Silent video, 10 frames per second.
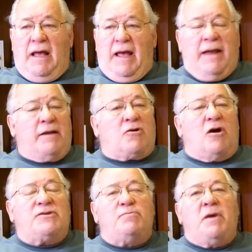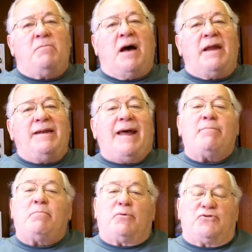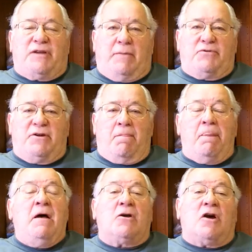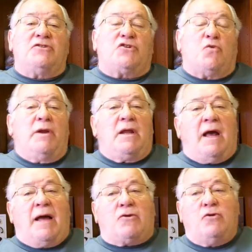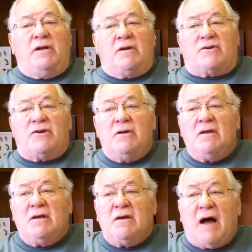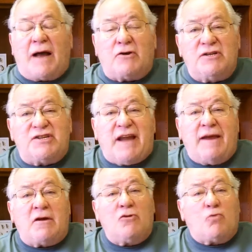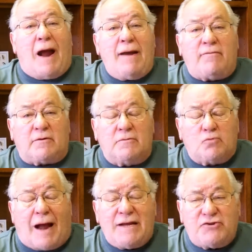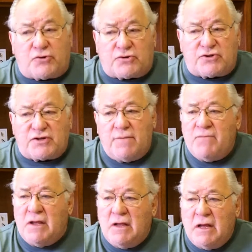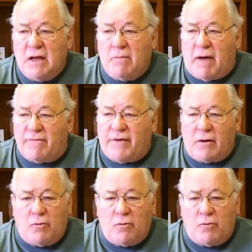and it caused me my depth perception. Consequently, I couldn't stand on risers. My fellow